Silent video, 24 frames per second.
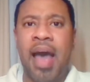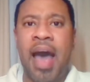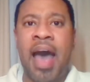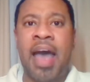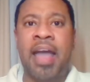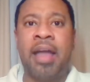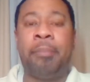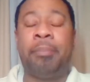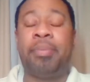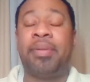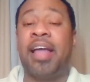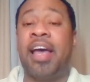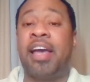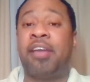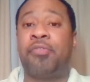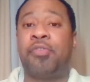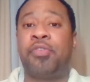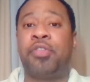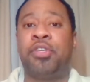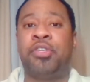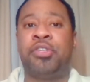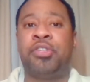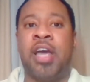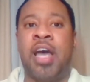I applied
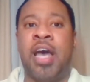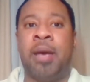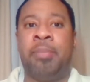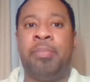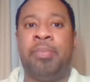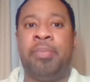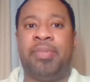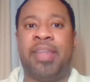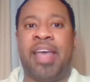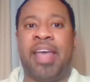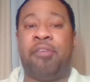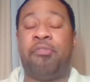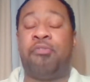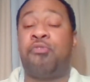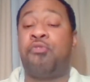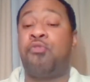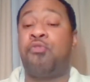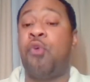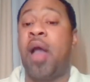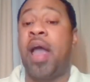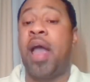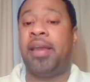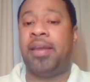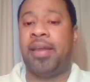for the job that
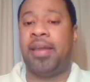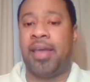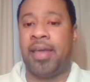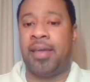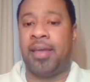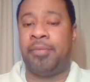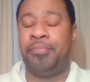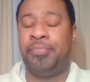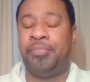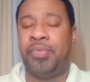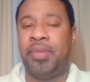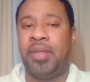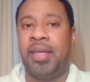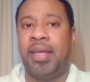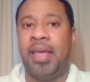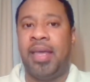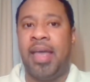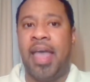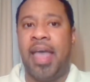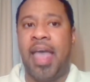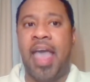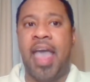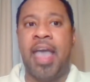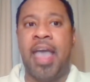Friday,
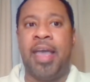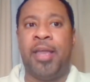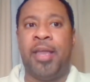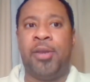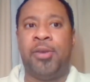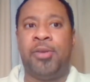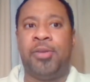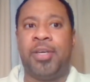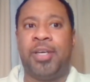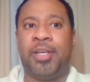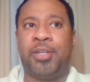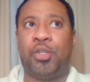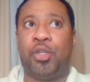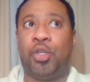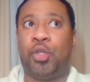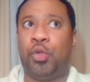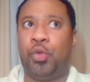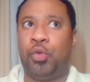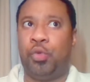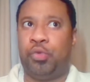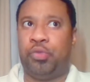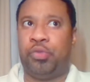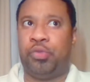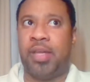and
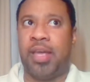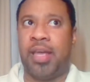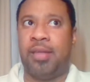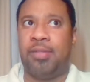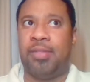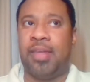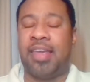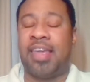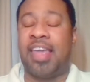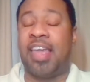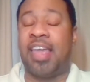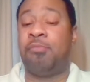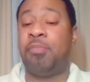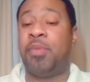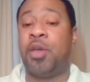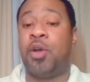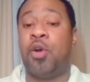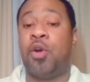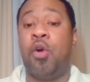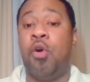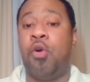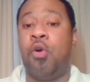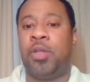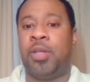Tuesday they gave me
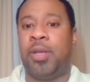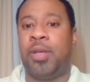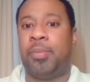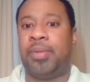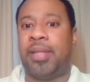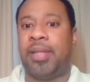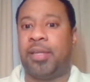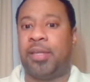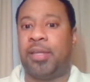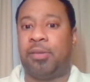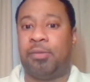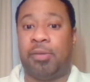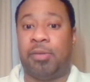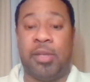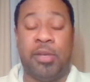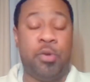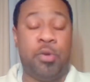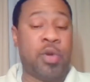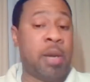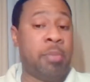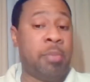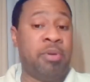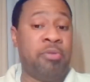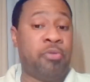a call and they were like,
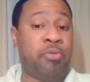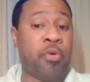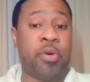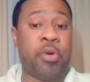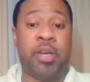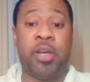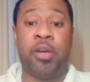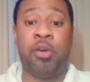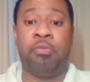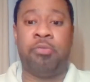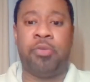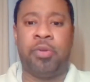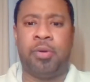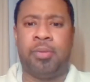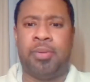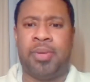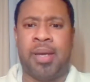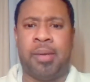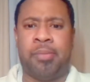can you come in for an interview?